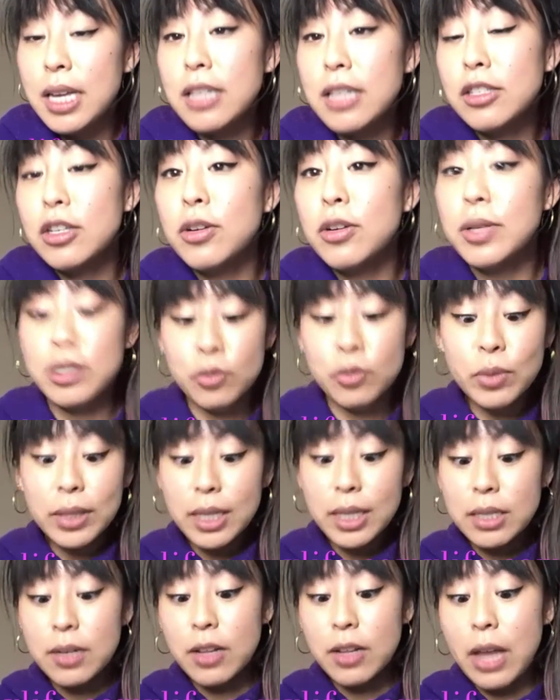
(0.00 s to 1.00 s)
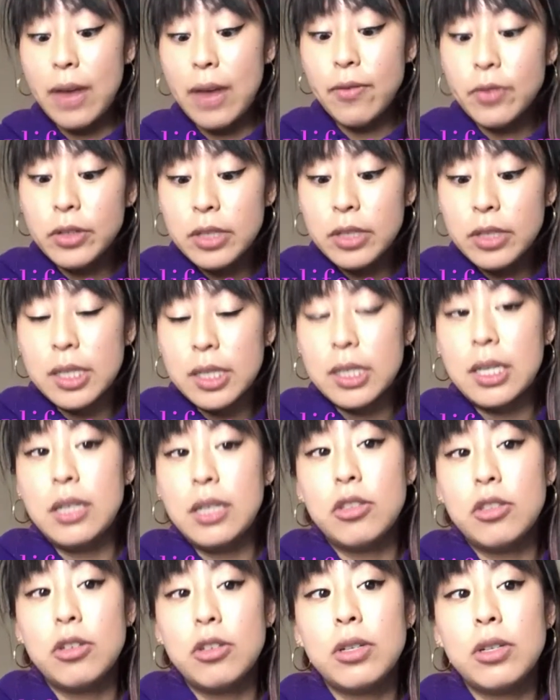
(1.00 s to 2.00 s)
And so it's really delightful to see
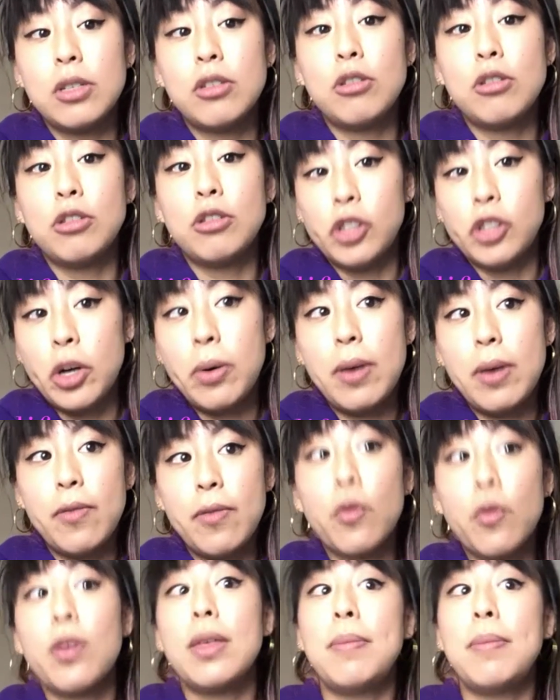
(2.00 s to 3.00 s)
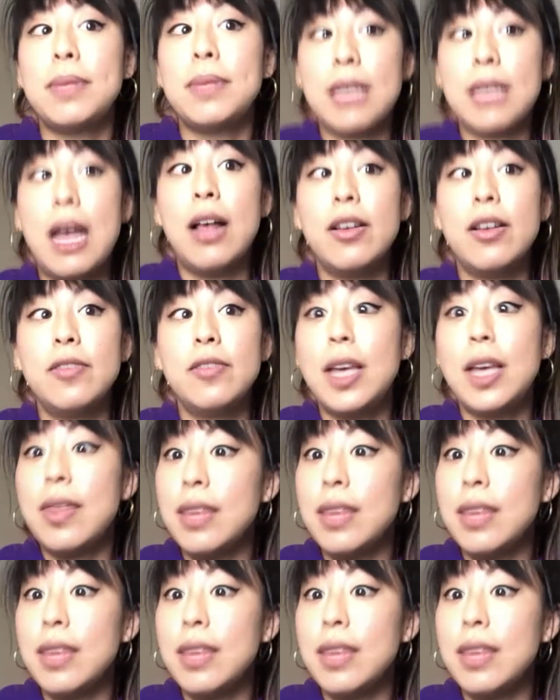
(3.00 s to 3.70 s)
students who show up for themselves